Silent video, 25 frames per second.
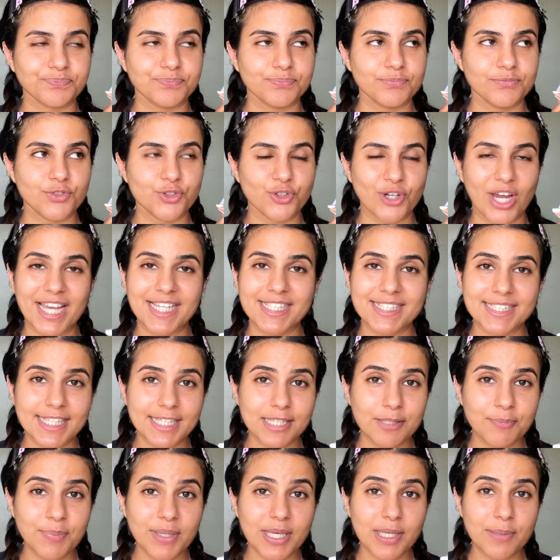dry
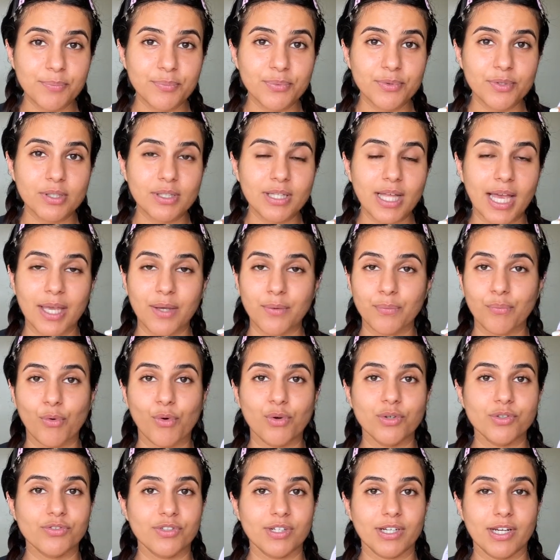skin people, I
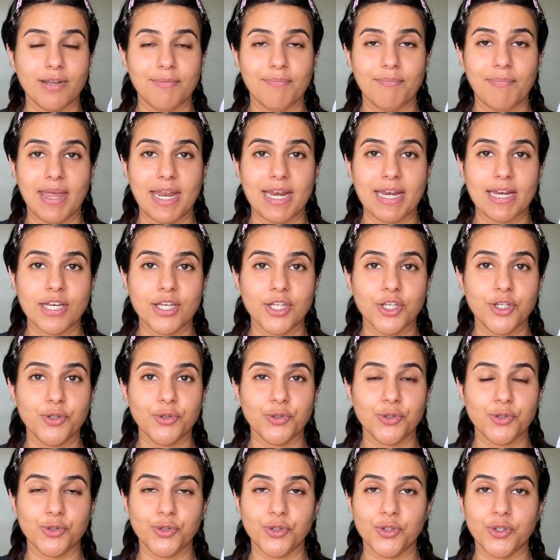won't recommend
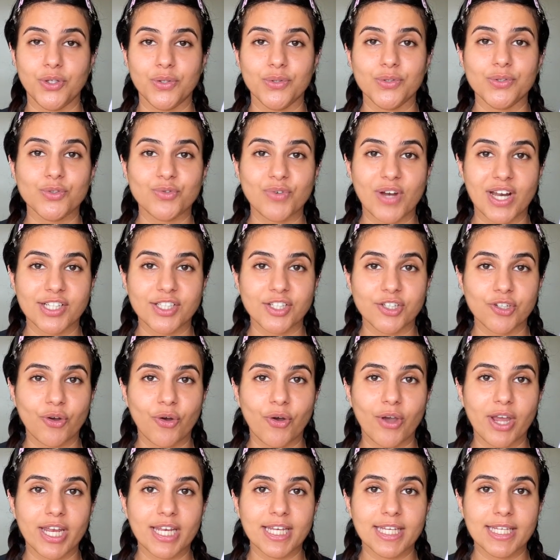you to use
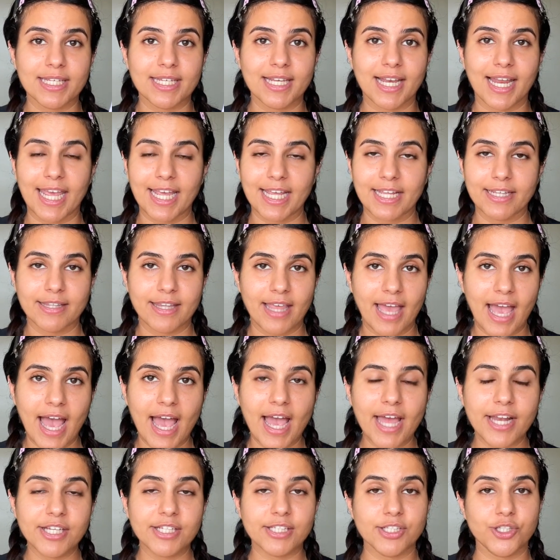tretinoin like
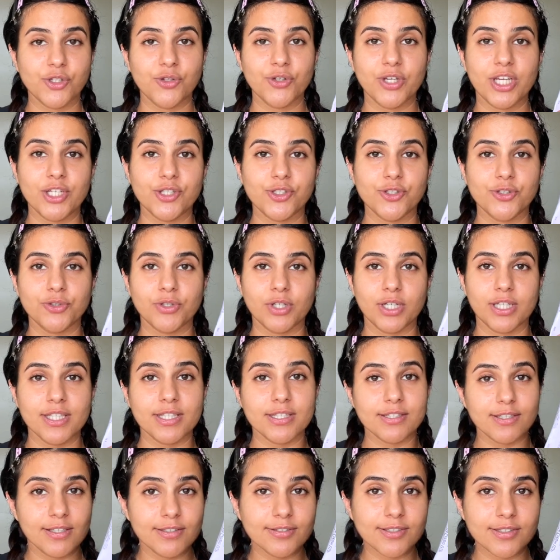that. You need to
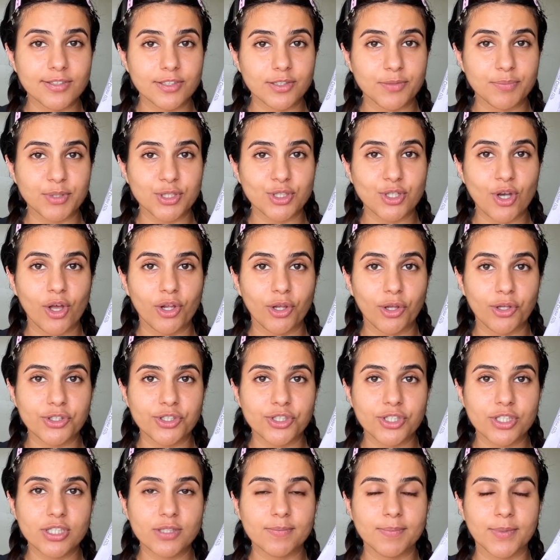consult a
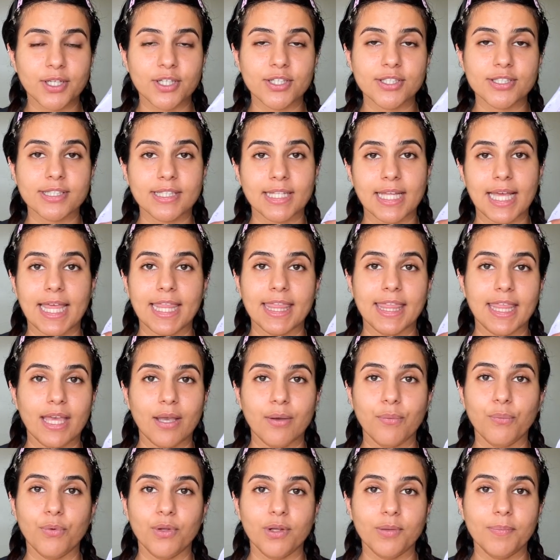dermatologist because
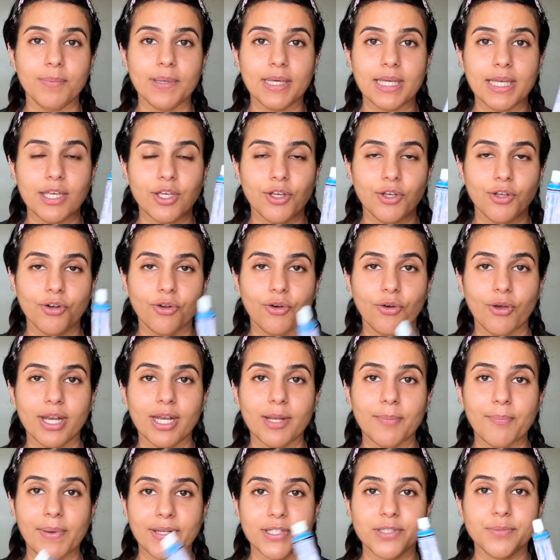they will be, you know,
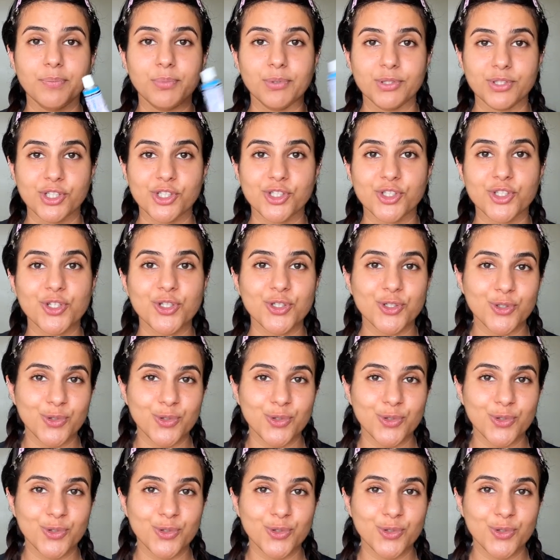in a better position to